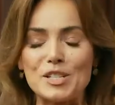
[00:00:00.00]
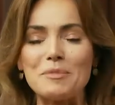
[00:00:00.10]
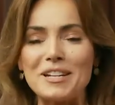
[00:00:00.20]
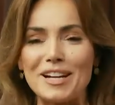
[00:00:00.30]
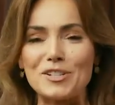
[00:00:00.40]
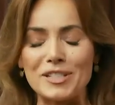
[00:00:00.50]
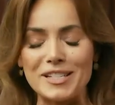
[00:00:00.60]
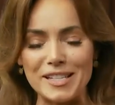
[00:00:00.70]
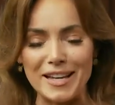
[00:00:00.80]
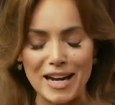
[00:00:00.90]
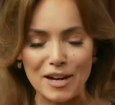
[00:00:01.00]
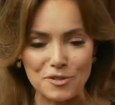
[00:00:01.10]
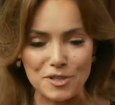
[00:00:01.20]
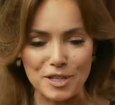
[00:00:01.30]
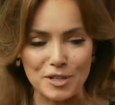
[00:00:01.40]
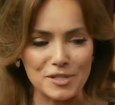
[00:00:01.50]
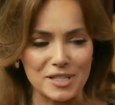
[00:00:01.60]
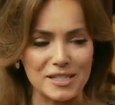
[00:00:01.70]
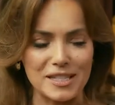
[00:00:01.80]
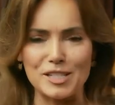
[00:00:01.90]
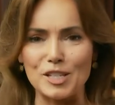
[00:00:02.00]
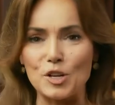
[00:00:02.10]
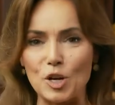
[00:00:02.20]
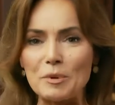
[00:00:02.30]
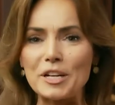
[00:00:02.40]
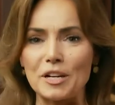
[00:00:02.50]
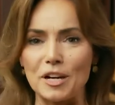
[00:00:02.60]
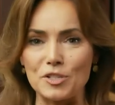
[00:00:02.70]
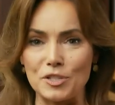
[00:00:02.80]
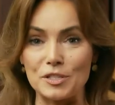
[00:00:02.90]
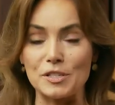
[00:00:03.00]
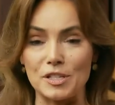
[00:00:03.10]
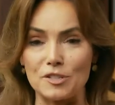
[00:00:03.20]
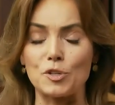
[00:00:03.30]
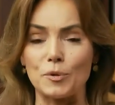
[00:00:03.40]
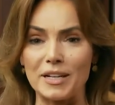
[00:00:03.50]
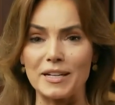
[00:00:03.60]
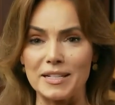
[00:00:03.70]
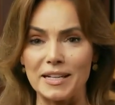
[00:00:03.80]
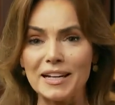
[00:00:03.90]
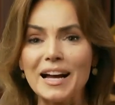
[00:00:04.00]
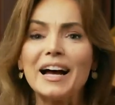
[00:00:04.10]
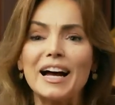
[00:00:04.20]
Somebody actually said after they used this, they said, oh my gosh, this is such a great idea.